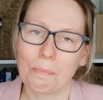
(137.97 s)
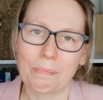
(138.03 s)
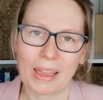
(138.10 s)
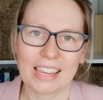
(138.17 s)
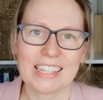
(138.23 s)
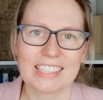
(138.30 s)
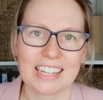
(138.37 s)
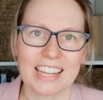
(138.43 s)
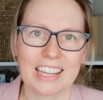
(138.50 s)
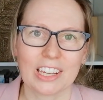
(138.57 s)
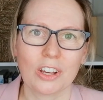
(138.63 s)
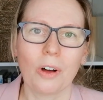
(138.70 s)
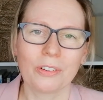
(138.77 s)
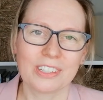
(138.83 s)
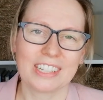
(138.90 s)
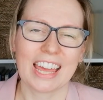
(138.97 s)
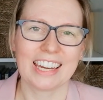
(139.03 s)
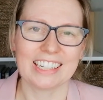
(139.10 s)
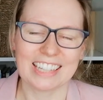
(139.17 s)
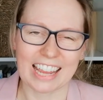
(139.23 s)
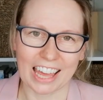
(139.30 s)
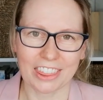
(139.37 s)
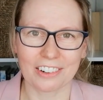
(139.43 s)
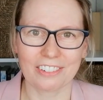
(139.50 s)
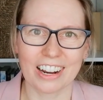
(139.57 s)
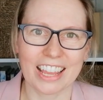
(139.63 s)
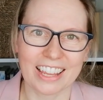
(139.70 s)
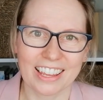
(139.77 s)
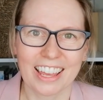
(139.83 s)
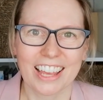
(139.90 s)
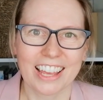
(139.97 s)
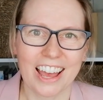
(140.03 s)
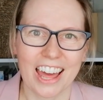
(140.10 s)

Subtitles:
basic content gathering,